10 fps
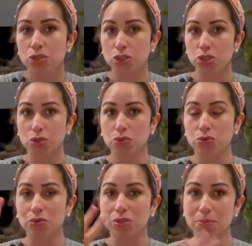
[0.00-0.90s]

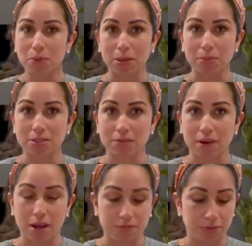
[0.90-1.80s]
to the baby's
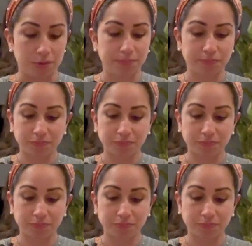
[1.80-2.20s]
arrival.